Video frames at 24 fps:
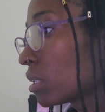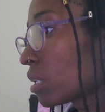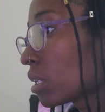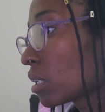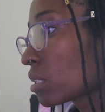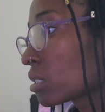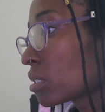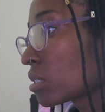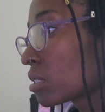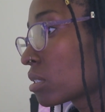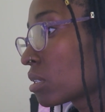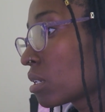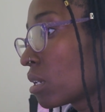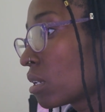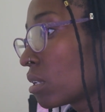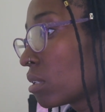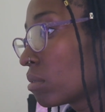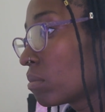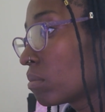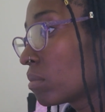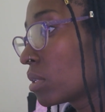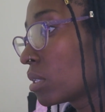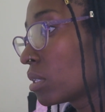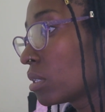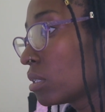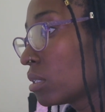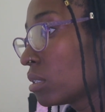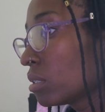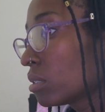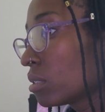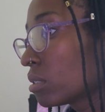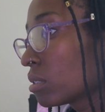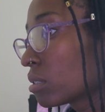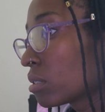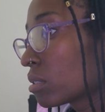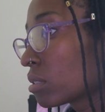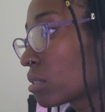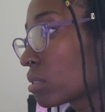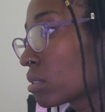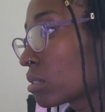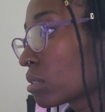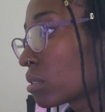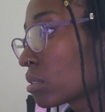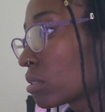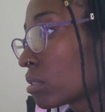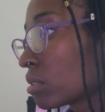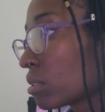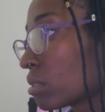in the next 10 minutes.
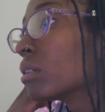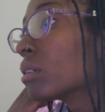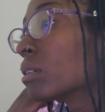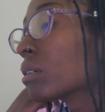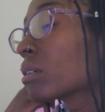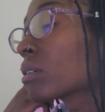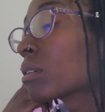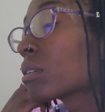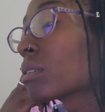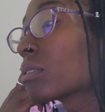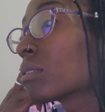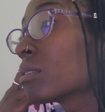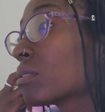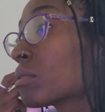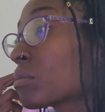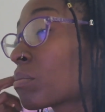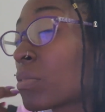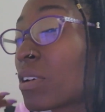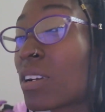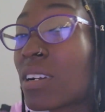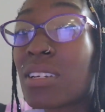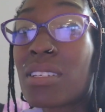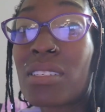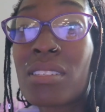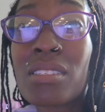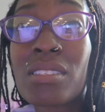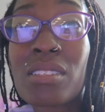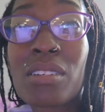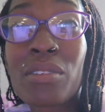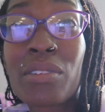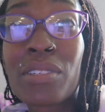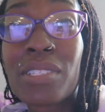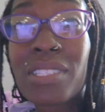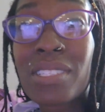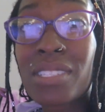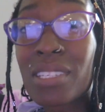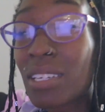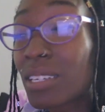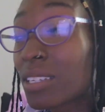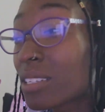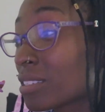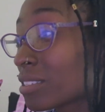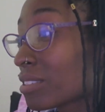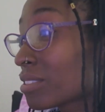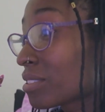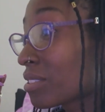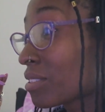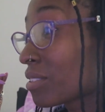These prices are
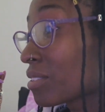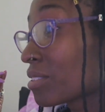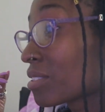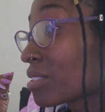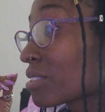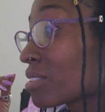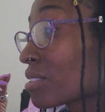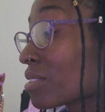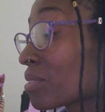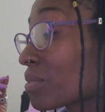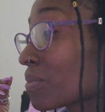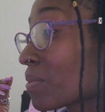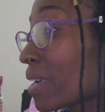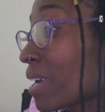ridiculous though. This is